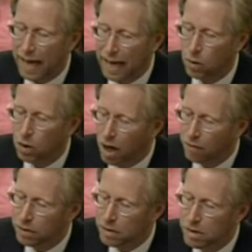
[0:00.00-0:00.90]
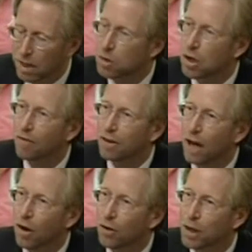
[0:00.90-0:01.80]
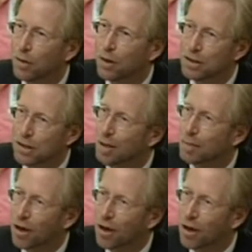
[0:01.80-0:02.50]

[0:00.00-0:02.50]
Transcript: annual conference that was often held either at a Sillimer